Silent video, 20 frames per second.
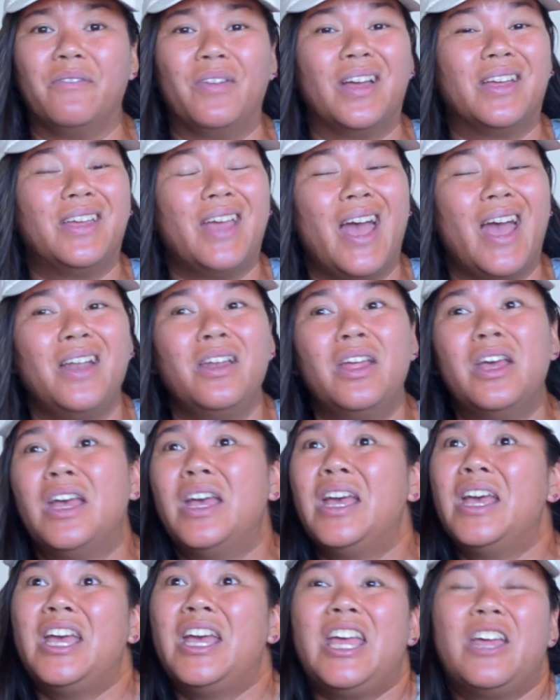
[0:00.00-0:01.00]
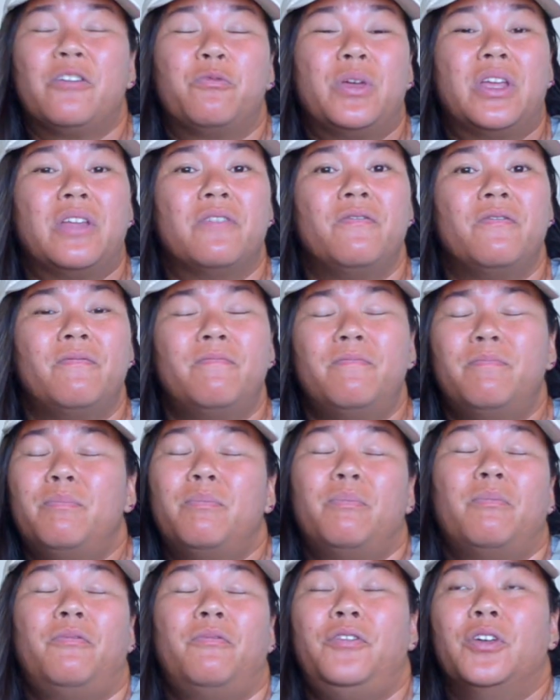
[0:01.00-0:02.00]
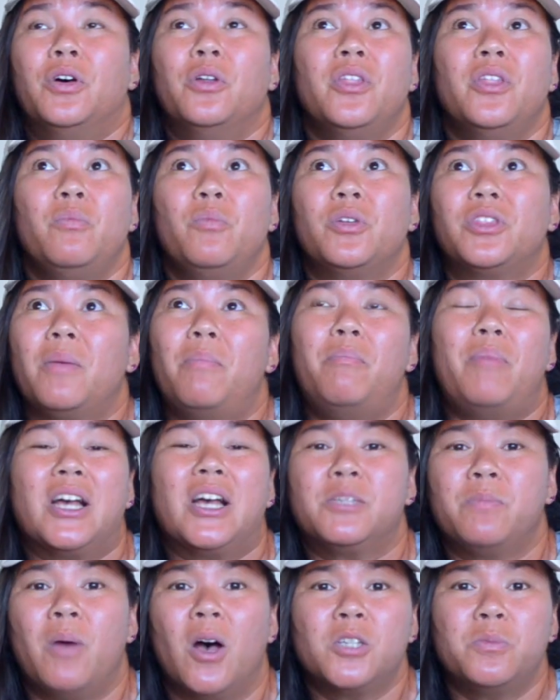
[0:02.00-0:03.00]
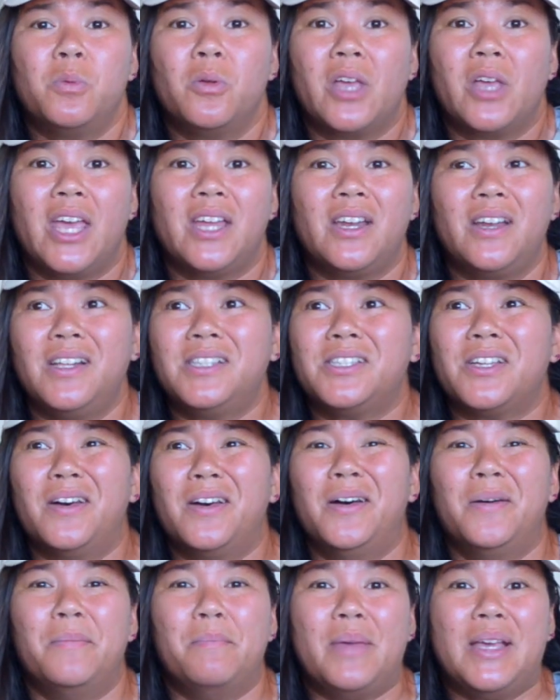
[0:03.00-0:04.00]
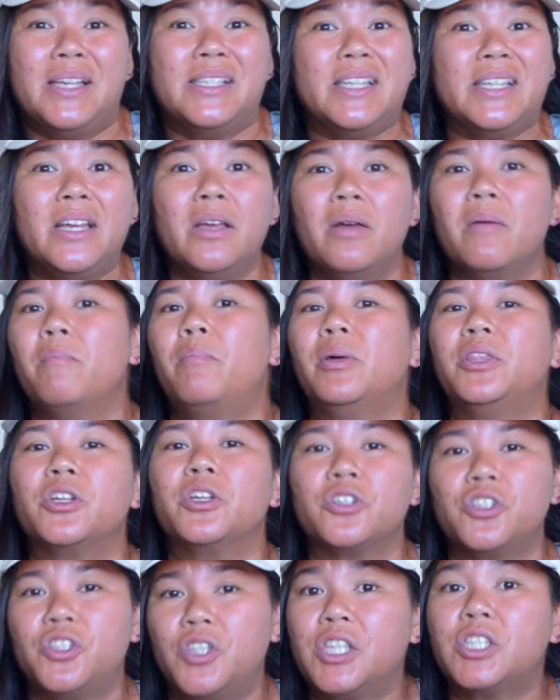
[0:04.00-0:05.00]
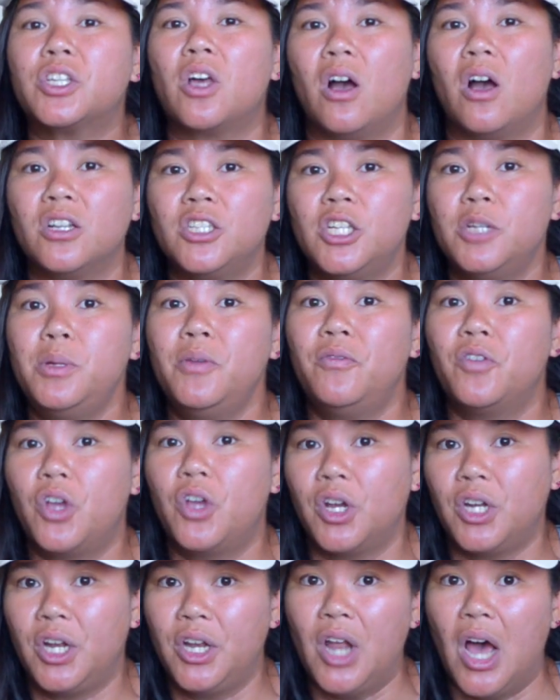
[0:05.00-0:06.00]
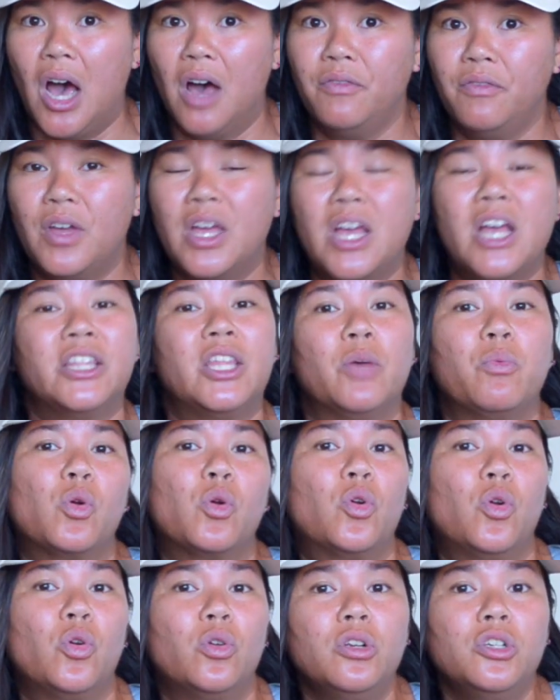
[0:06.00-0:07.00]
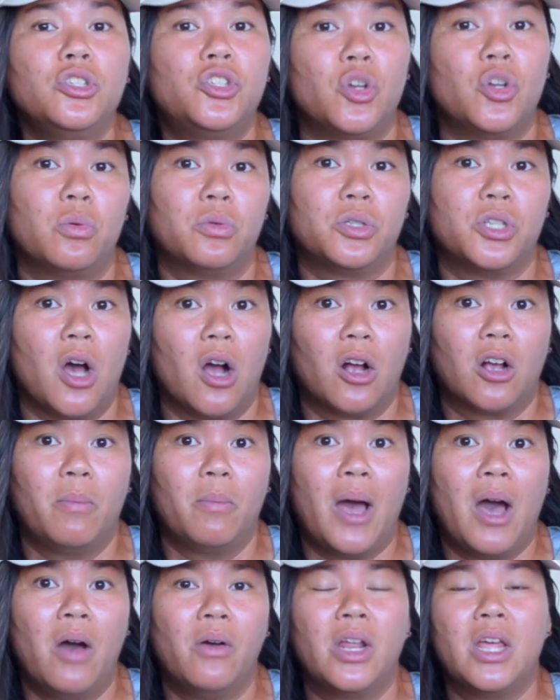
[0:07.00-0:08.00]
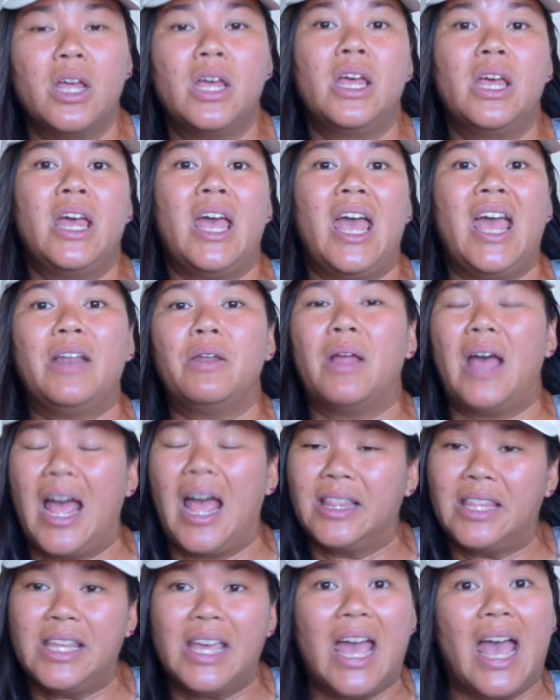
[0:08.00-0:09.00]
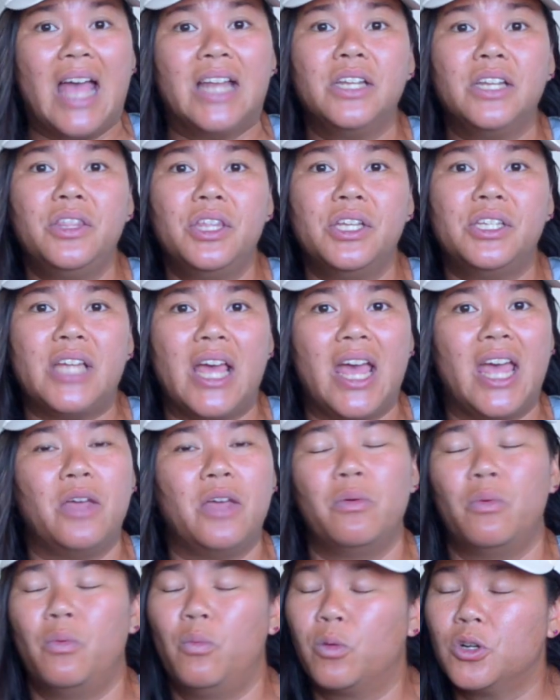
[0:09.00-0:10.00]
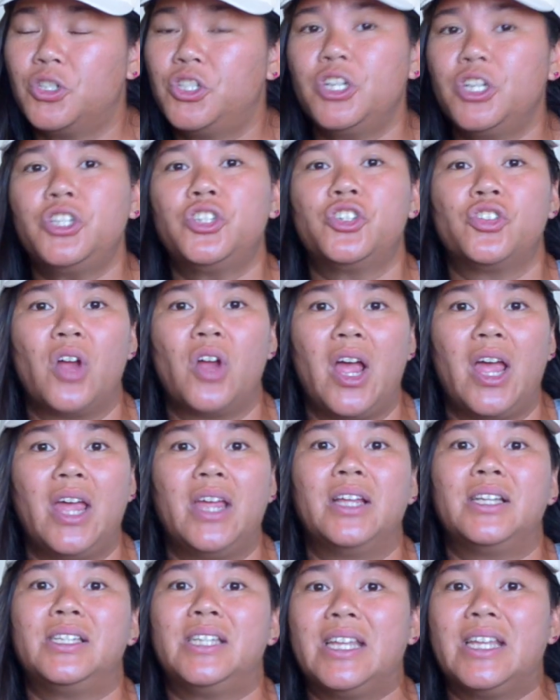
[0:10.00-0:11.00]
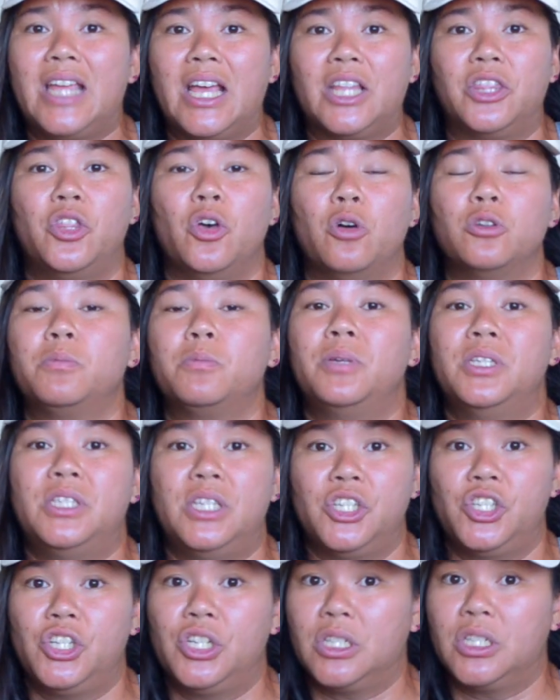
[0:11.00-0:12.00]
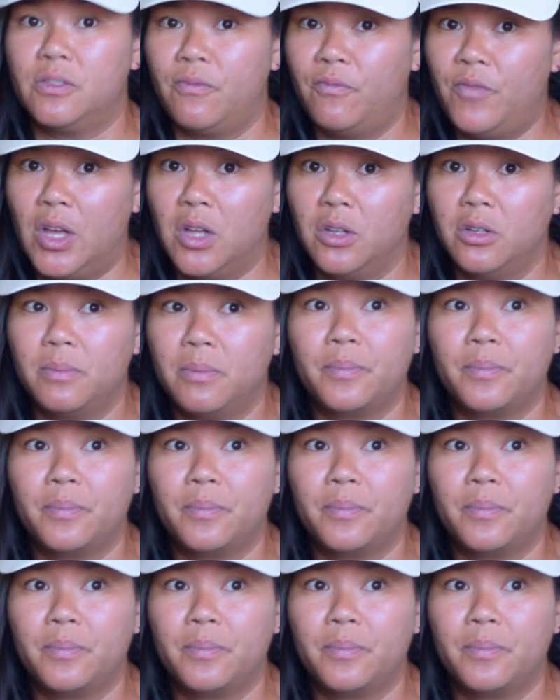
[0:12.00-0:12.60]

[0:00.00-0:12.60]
Again, if we can fill them with the best possible candidates, amazing, but there's this concept of good enough that recruiters don't talk about. And at the end of the day, we're just trying to get those positions filled.